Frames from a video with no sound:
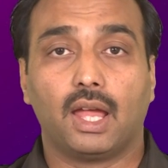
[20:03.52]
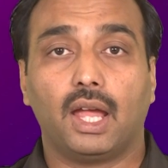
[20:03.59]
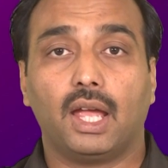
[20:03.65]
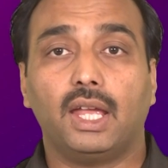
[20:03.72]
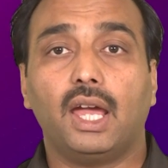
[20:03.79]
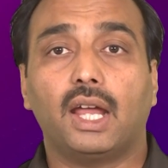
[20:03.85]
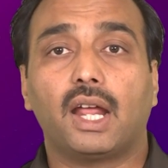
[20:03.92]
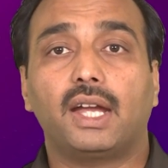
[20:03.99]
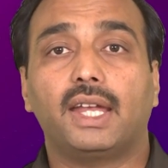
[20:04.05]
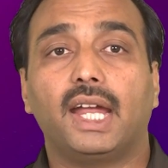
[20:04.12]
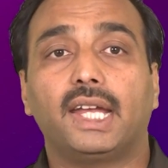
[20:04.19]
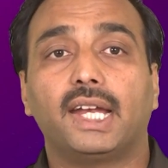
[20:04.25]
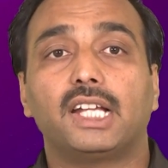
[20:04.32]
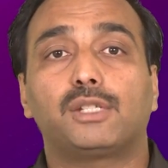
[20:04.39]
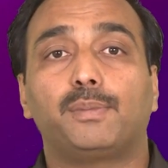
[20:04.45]
Here are
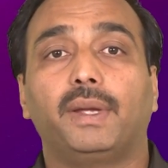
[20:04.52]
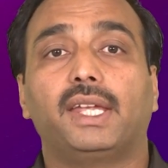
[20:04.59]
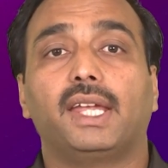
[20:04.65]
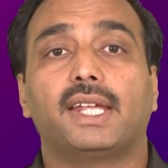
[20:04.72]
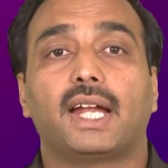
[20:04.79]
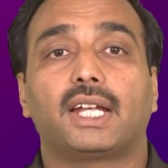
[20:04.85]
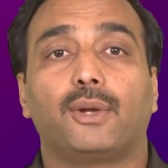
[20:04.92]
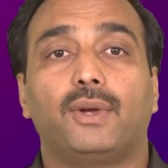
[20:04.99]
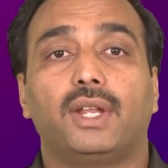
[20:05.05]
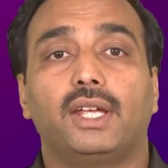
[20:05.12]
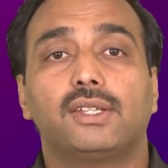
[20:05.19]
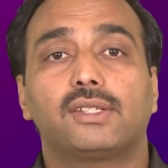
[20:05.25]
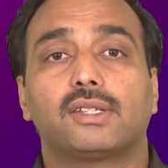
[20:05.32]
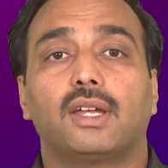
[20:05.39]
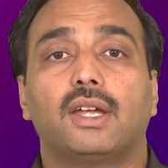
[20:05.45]
detailed speaking
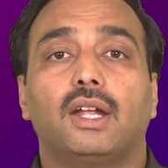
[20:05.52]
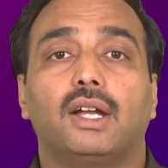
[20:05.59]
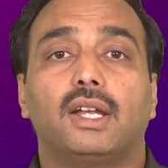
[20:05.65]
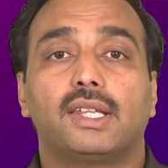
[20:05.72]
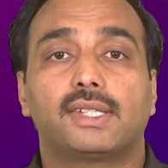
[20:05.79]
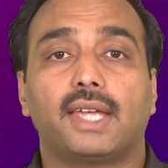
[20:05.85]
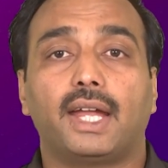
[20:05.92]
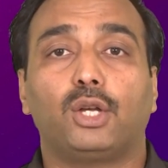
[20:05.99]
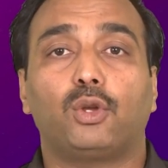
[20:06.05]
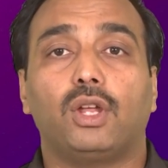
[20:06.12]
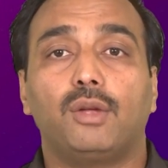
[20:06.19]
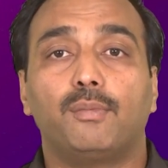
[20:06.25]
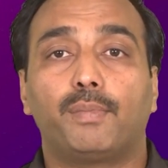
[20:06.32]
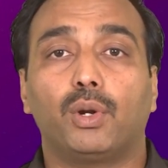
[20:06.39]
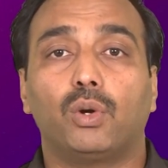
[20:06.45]
activities designed to
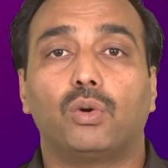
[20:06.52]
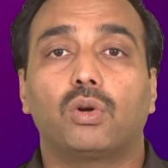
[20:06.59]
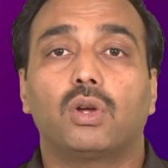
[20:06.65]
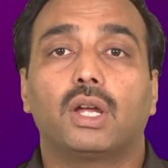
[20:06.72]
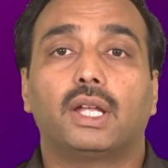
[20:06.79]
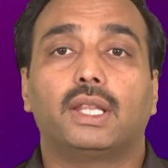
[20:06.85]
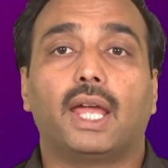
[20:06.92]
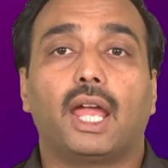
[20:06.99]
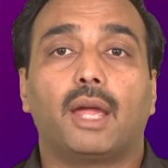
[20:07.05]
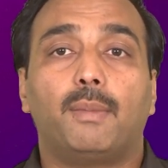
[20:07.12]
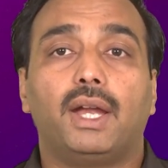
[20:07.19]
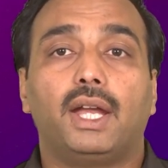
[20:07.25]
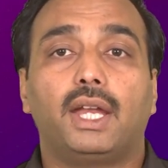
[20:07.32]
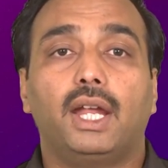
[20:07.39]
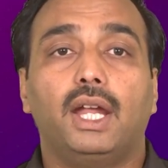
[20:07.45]
improve the
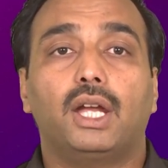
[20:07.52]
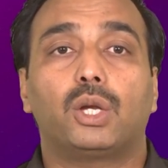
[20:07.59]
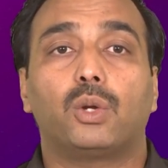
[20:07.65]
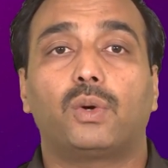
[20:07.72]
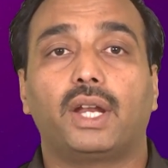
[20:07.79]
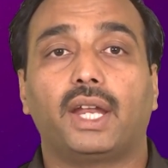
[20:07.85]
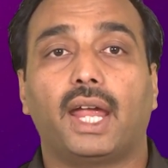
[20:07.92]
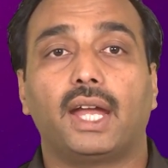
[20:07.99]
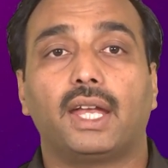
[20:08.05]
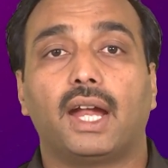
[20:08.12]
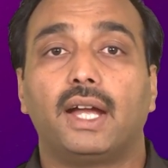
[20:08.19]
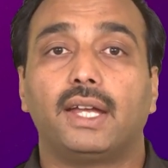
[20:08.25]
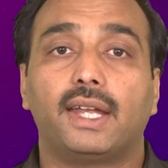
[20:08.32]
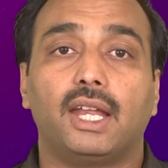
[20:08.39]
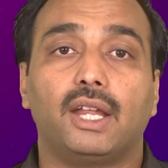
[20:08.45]
ability to create
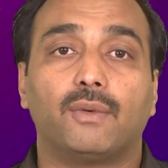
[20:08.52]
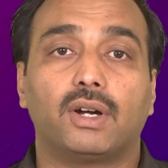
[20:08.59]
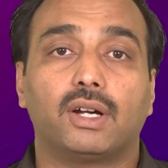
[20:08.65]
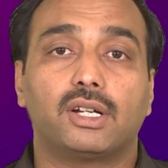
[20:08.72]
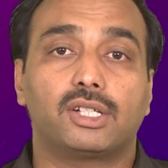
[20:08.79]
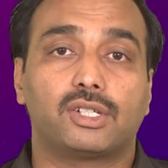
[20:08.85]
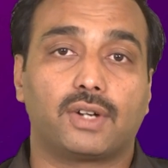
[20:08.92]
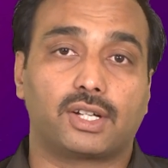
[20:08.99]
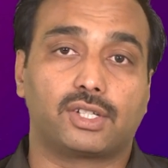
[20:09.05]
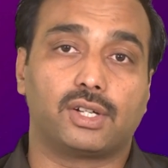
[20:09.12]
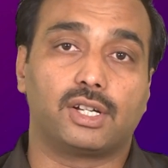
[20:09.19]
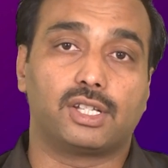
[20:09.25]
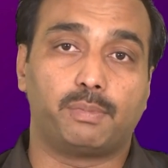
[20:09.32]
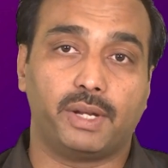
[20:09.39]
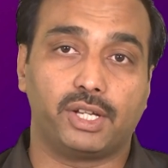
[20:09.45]
and deliver
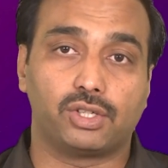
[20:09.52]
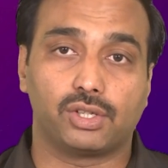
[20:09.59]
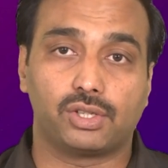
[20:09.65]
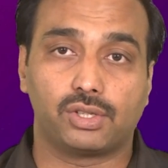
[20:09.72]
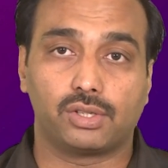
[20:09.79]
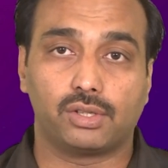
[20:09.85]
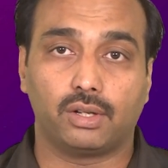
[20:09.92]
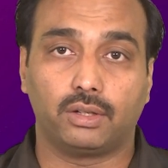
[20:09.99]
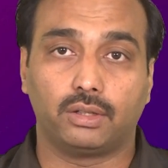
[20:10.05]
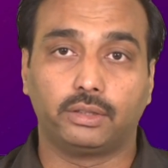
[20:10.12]
structured speeches.